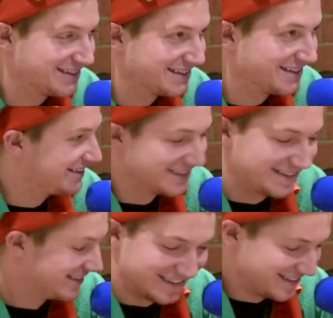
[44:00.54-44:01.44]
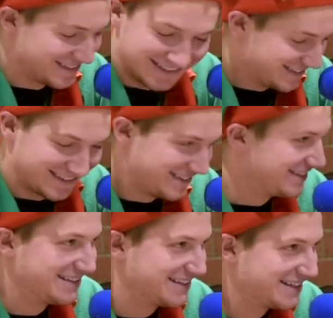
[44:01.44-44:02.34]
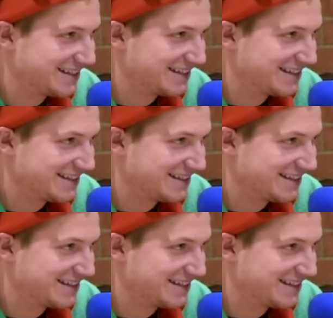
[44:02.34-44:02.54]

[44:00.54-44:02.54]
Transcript: If you would leave a